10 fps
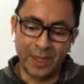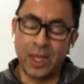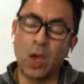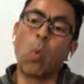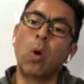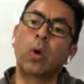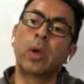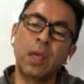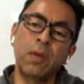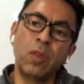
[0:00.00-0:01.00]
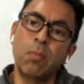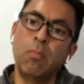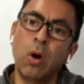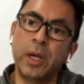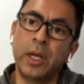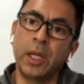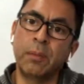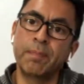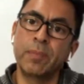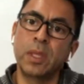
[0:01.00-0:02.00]
They won't give you the money
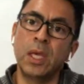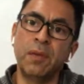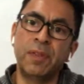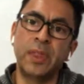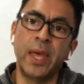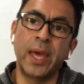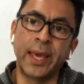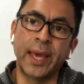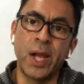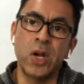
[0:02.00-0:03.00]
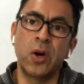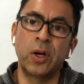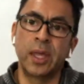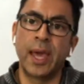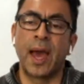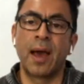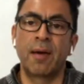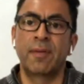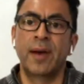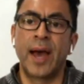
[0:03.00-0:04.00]
if they cannot have
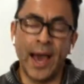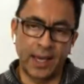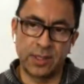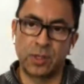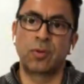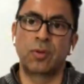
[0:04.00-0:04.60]
access to